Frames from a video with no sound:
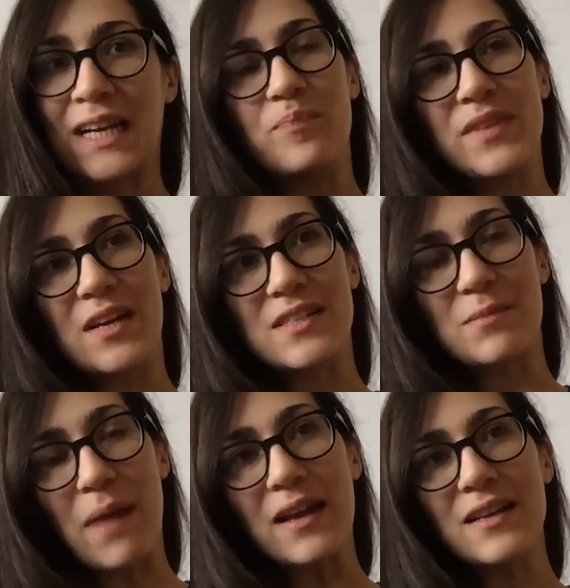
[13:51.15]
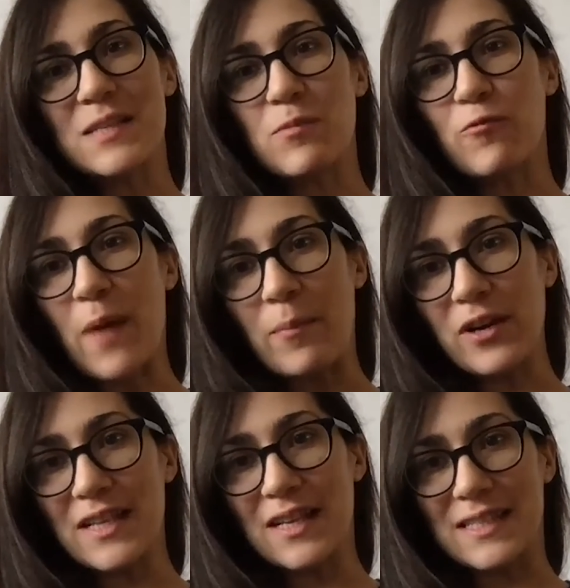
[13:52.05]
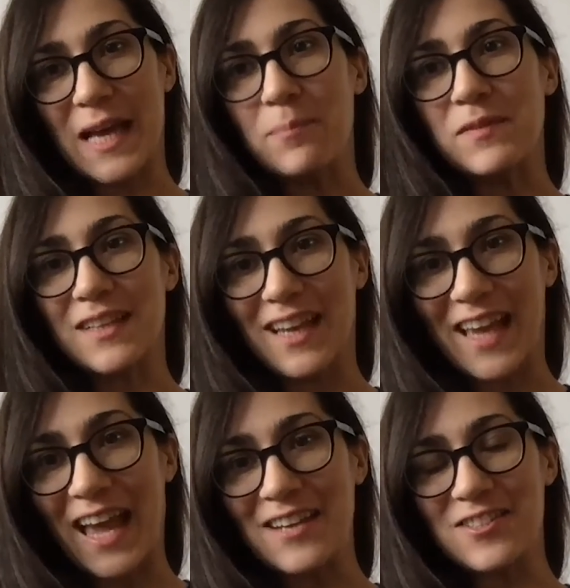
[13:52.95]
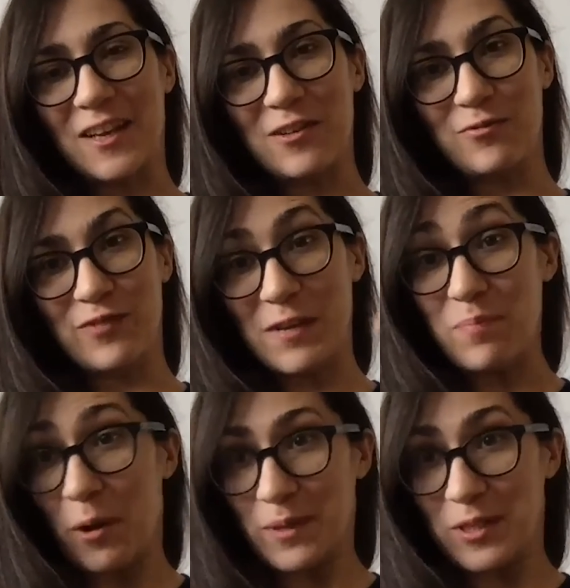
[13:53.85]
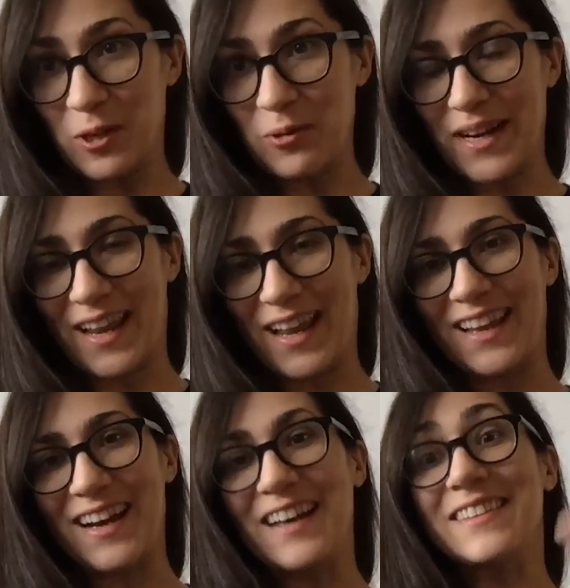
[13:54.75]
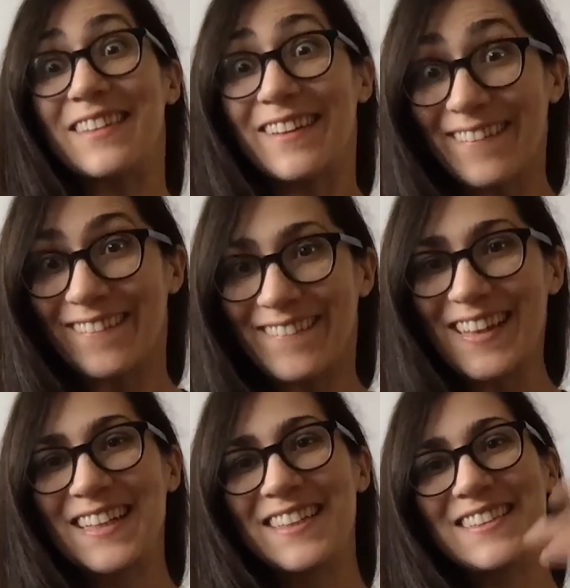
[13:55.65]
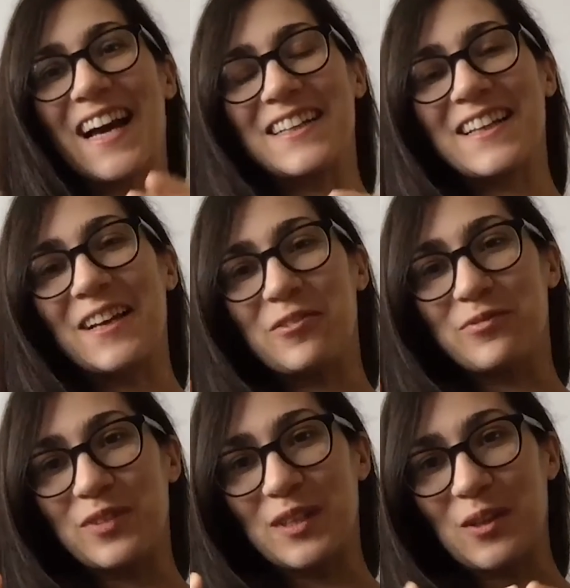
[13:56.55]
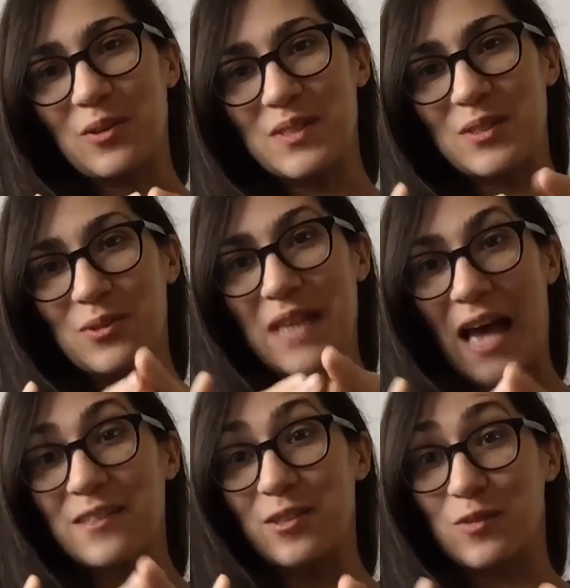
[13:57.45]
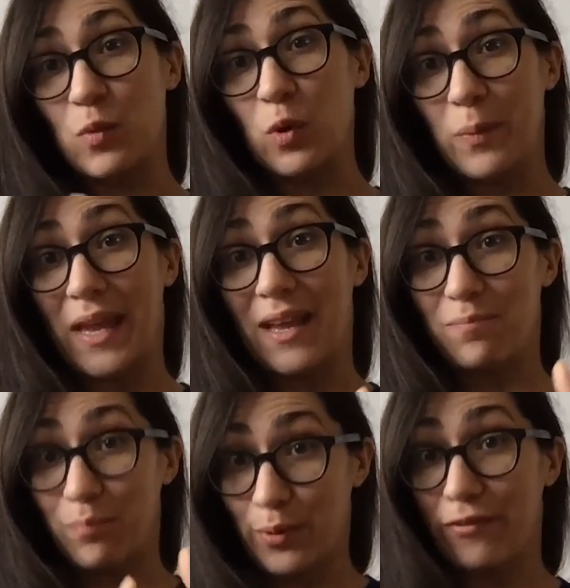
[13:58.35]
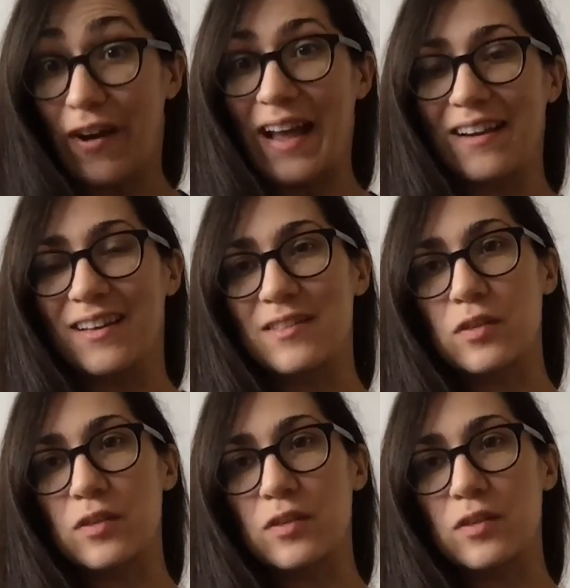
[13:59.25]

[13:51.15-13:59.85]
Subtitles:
there's a mechanism of memory that's kept engaged kind of in perpetuity until that kind of those answers will be provided.